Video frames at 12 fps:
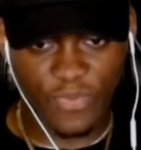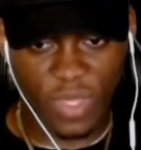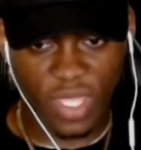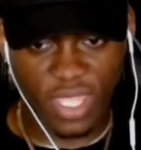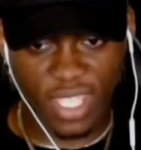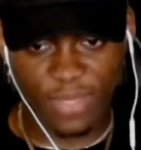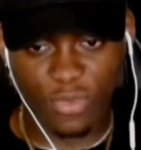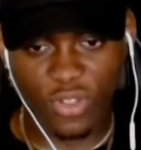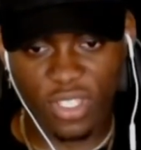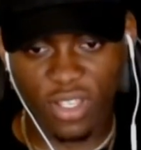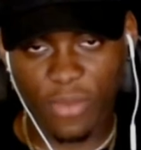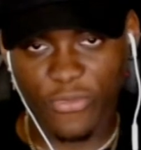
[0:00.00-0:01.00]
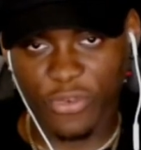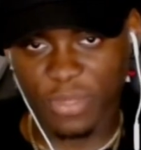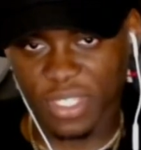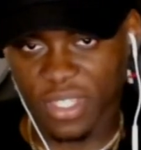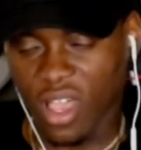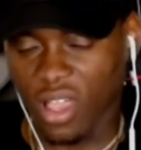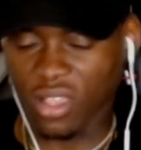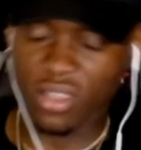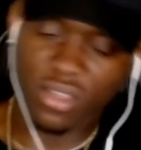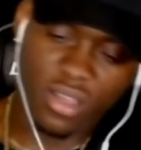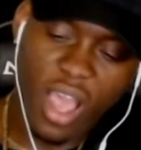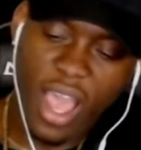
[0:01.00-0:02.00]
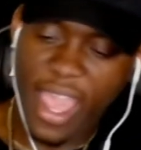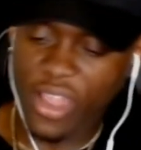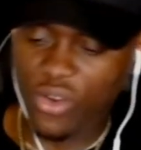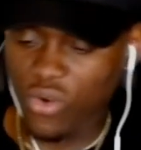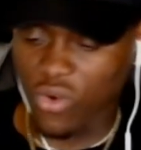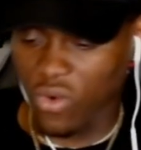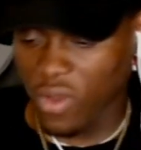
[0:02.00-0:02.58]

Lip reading: There's more to come from Stark. All right, cool.